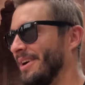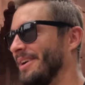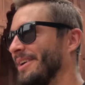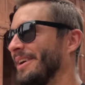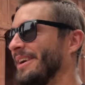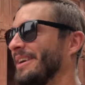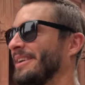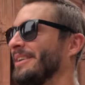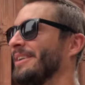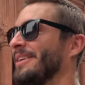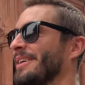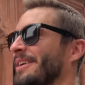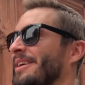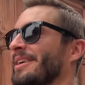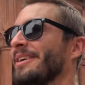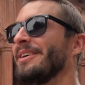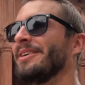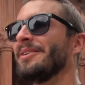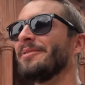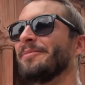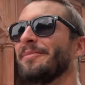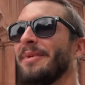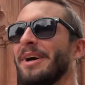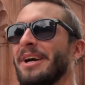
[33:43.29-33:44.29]
Well,
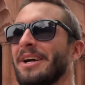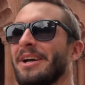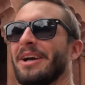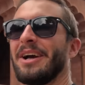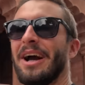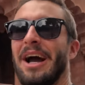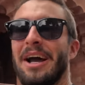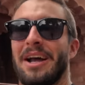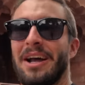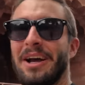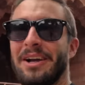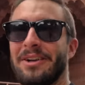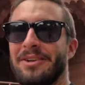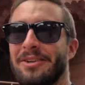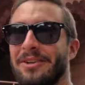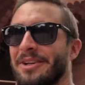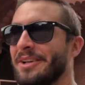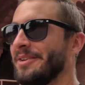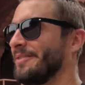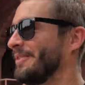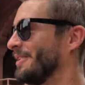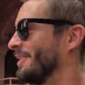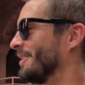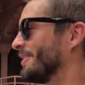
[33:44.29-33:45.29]
my I, I
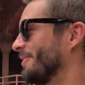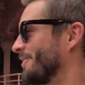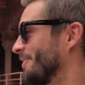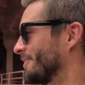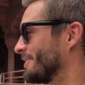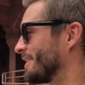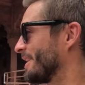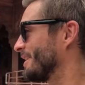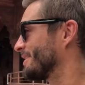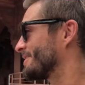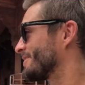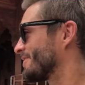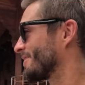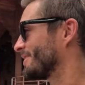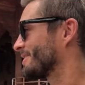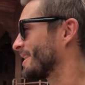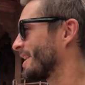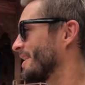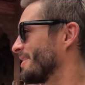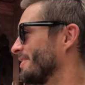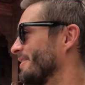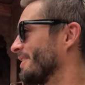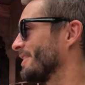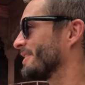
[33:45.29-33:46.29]
don't even know. It's just
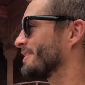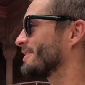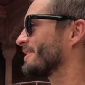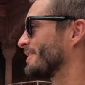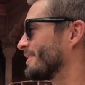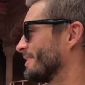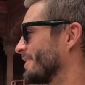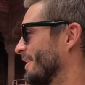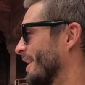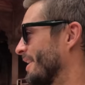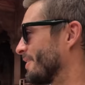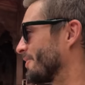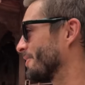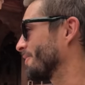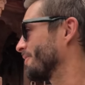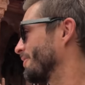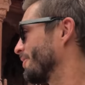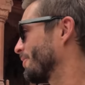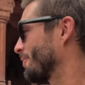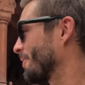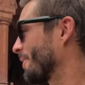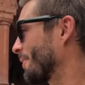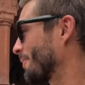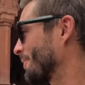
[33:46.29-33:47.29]
endless. I don't
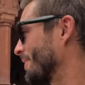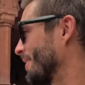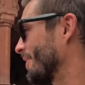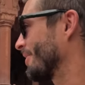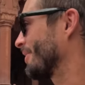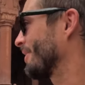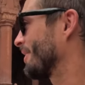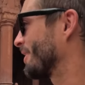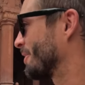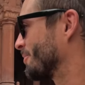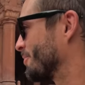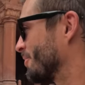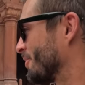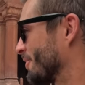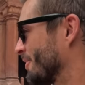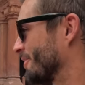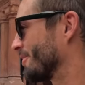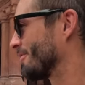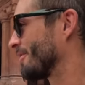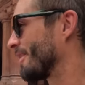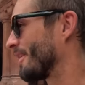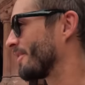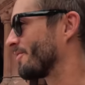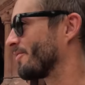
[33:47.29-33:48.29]
even know where we are anymore
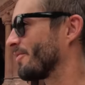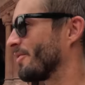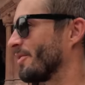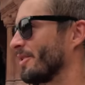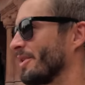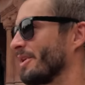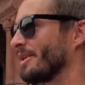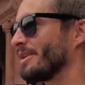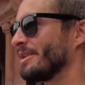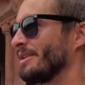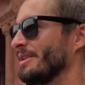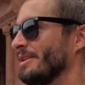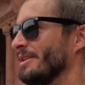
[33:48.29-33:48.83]
in the Red Fort.